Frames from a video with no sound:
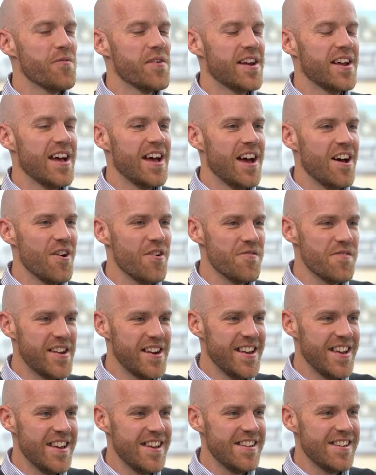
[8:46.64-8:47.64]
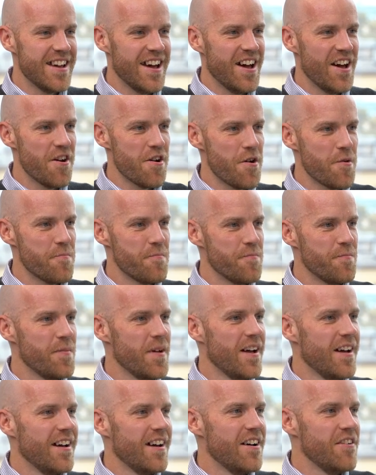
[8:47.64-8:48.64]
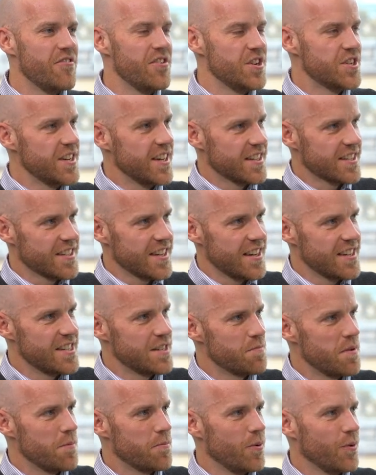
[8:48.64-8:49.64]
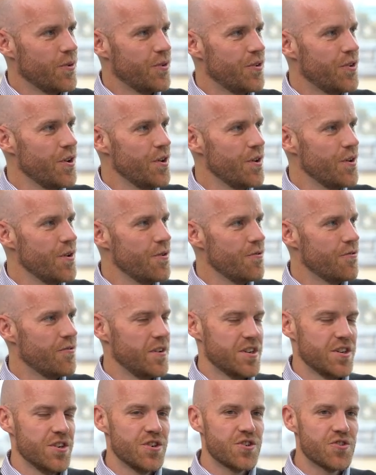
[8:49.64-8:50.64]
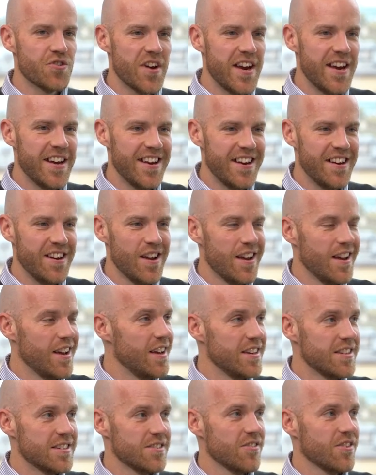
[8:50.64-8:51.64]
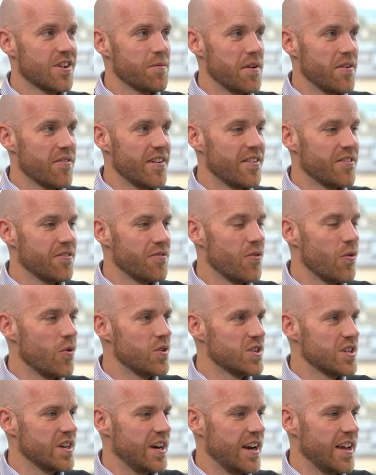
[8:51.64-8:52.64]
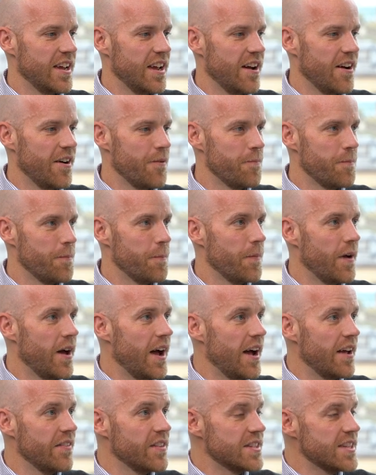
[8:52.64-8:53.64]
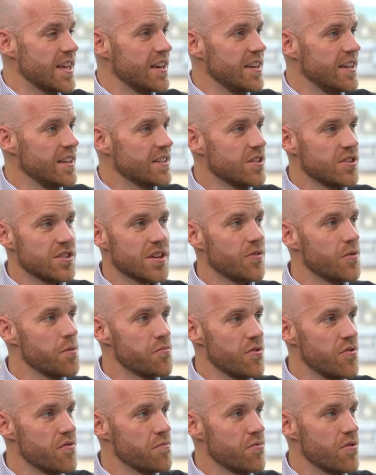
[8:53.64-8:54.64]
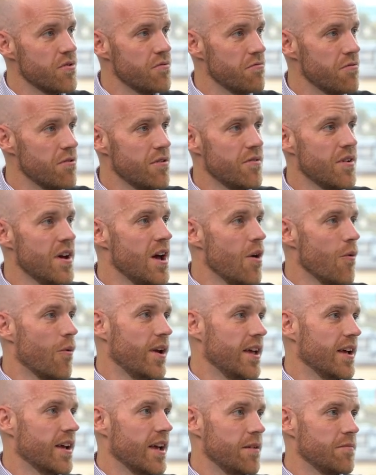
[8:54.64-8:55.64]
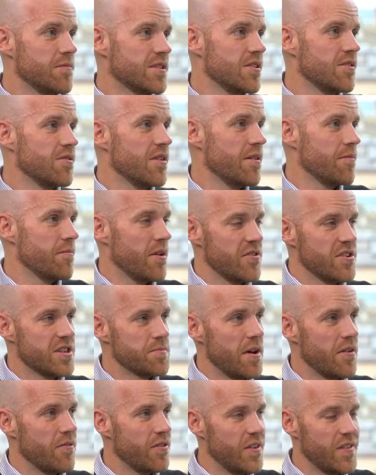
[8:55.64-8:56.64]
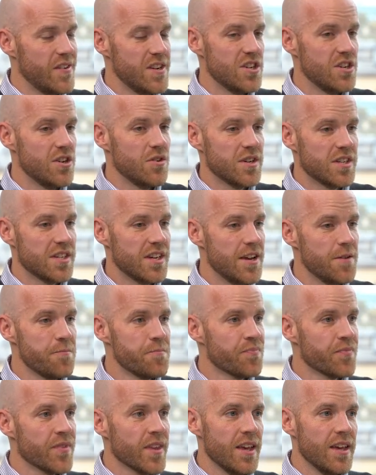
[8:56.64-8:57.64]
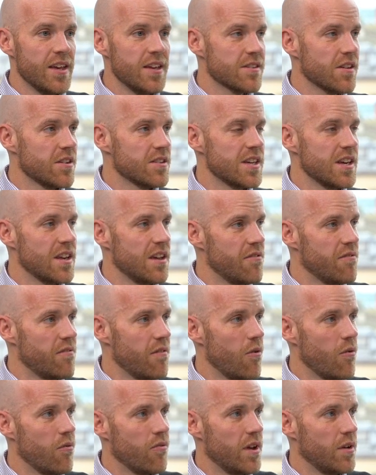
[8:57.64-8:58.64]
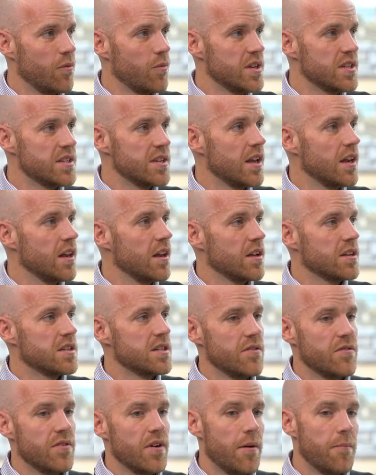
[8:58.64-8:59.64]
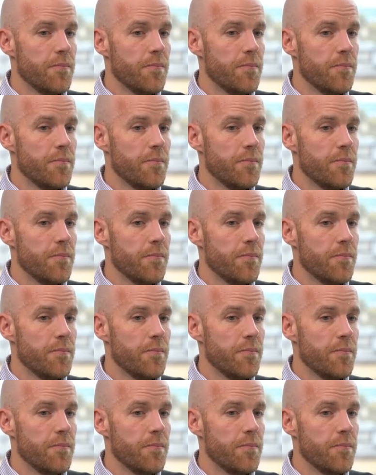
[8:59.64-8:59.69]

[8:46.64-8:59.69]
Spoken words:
matter how many phishing exercises people do, phishing training, it's still going to be around, unfortunately. And the techniques is going to improve. Yep. When it came to my respect for their ingenuity, it's constantly evolving. We see a lot of